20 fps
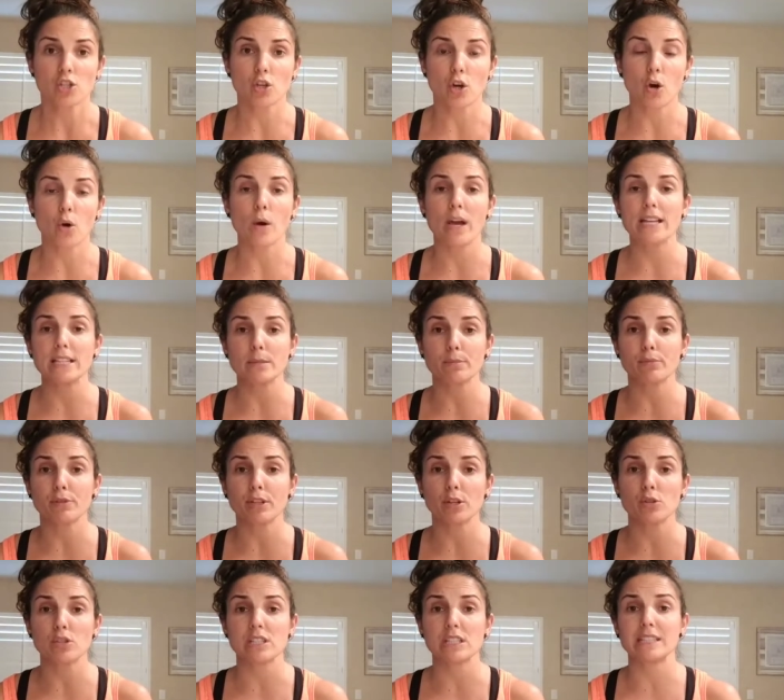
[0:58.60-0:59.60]
So head to
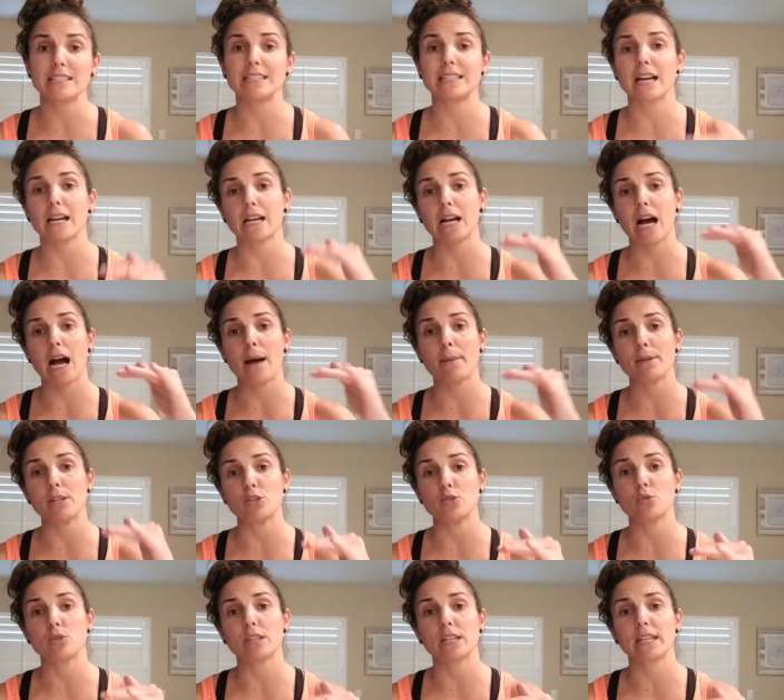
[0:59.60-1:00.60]
brie O C D dot com and you